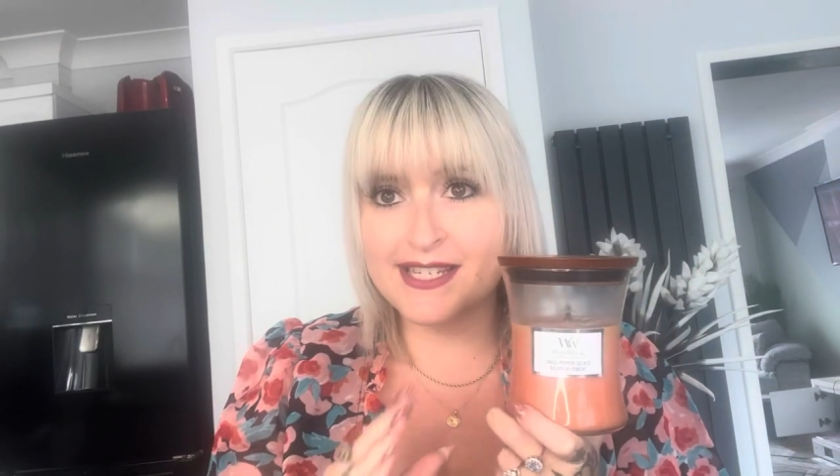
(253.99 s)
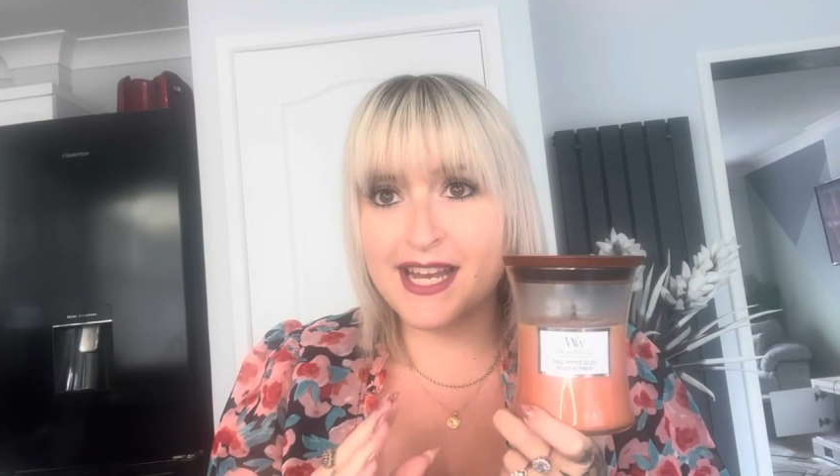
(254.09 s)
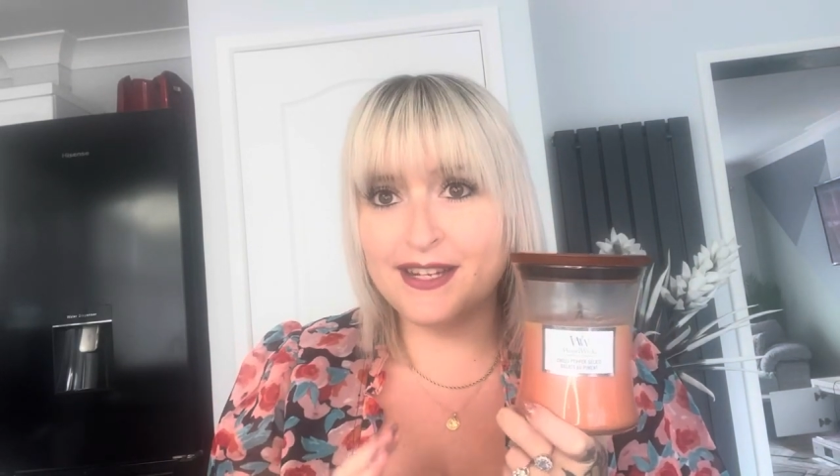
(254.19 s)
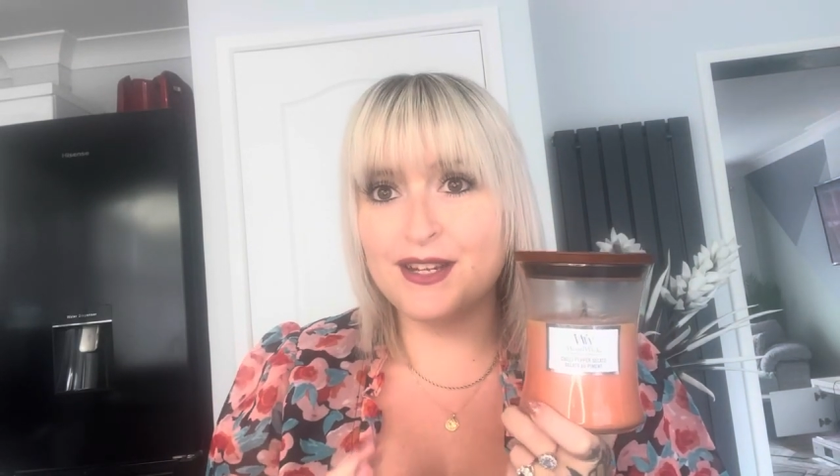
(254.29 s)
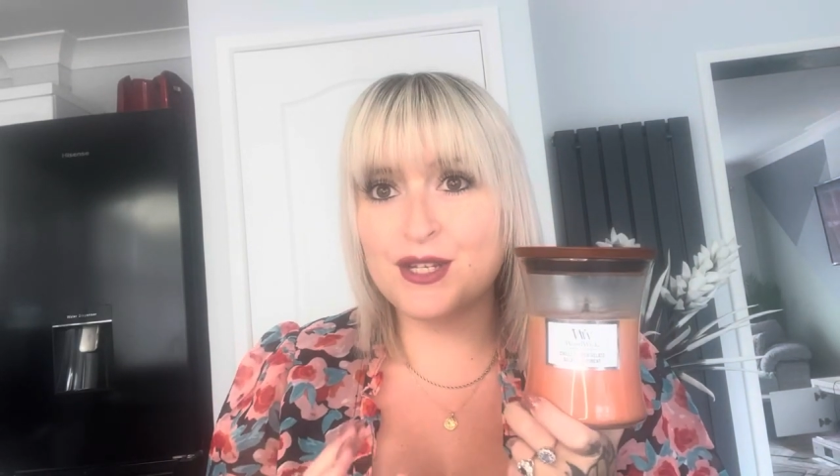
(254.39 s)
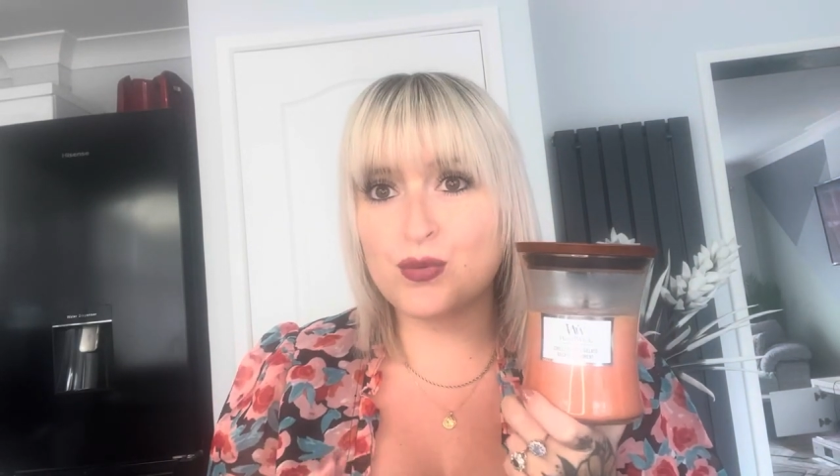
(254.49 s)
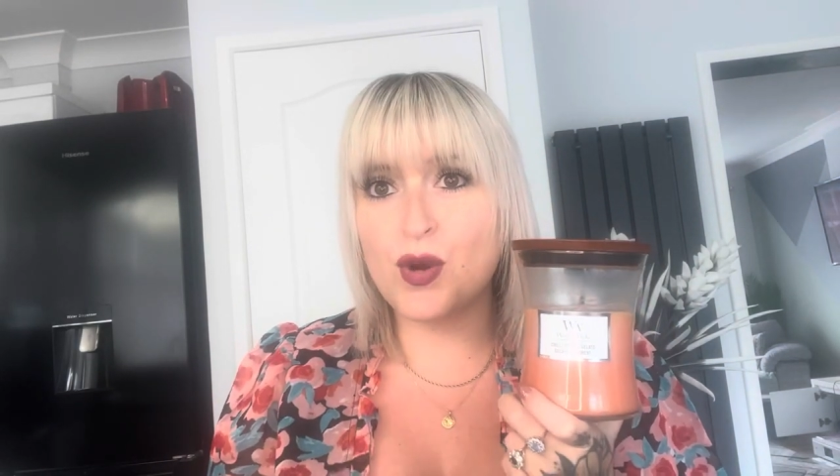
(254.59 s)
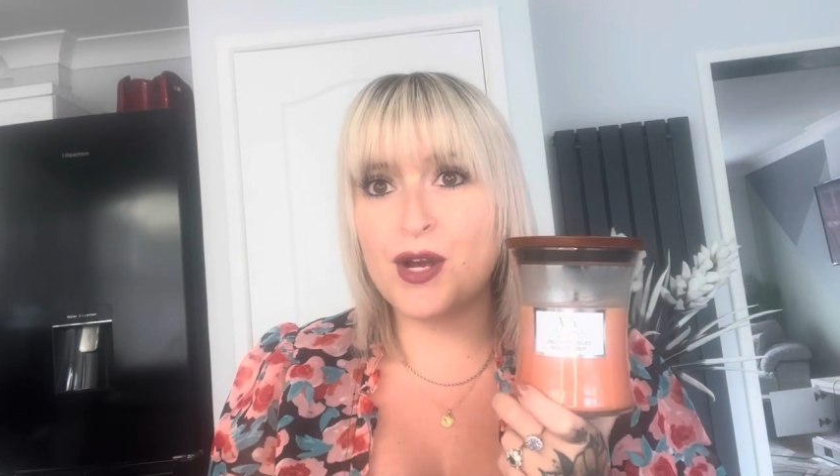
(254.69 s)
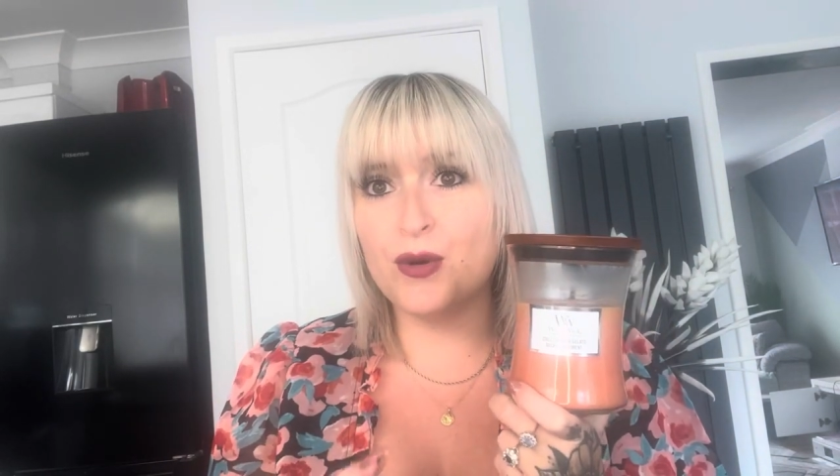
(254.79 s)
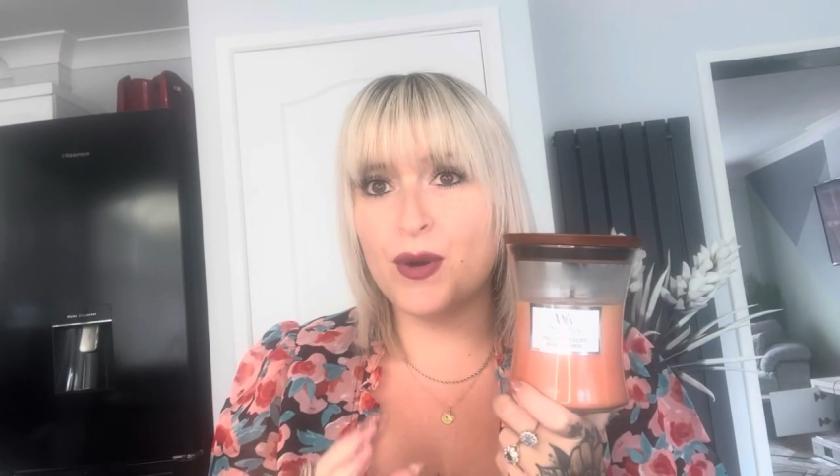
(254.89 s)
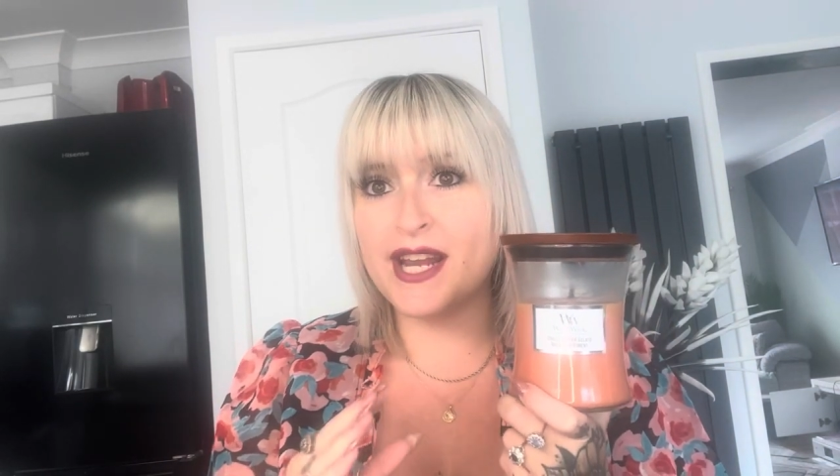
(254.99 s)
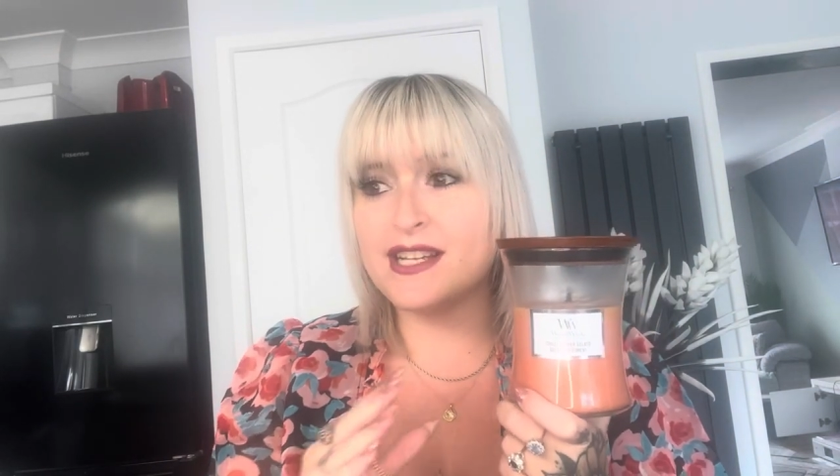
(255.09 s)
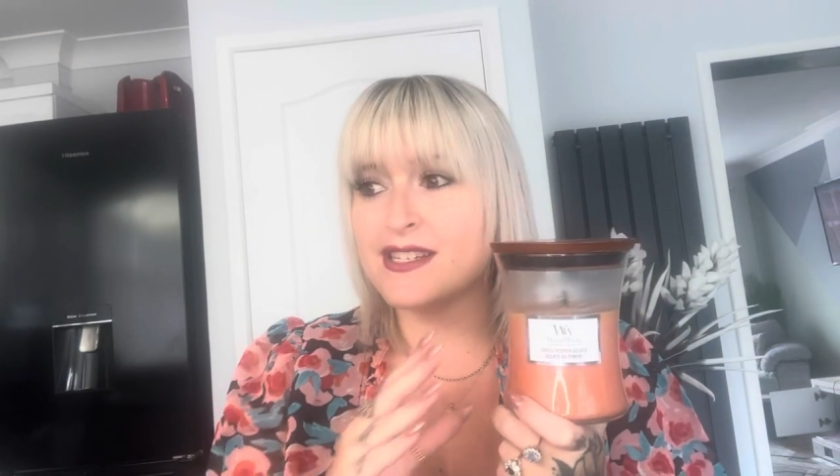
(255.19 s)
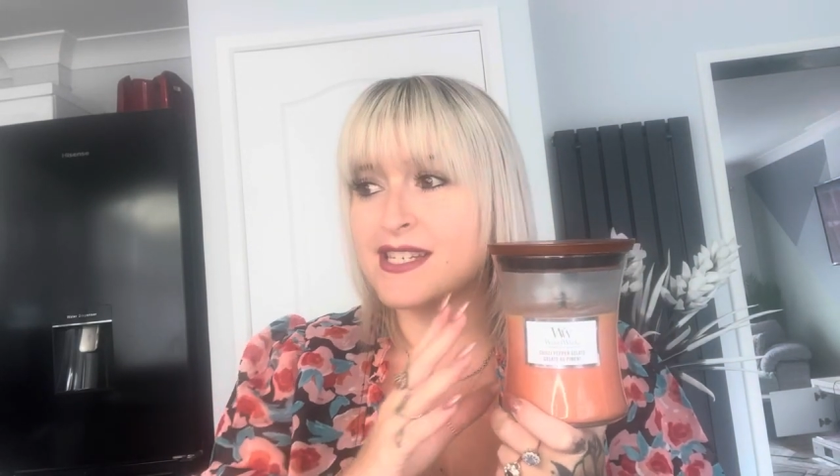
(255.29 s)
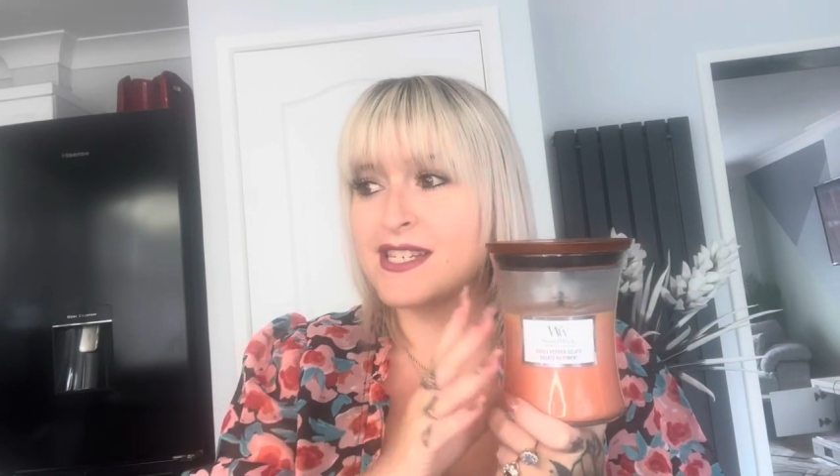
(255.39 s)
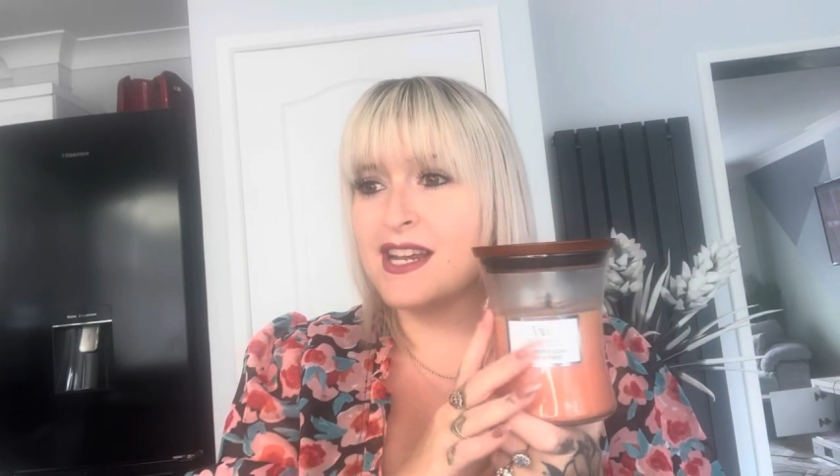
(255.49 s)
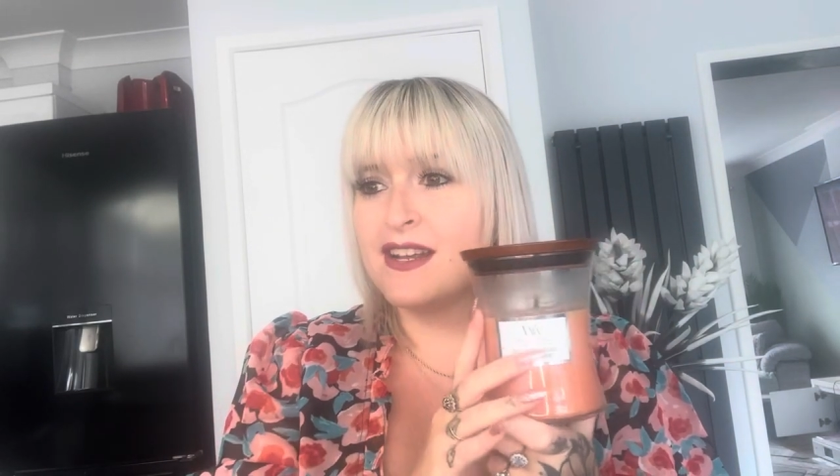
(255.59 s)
scent as well. It's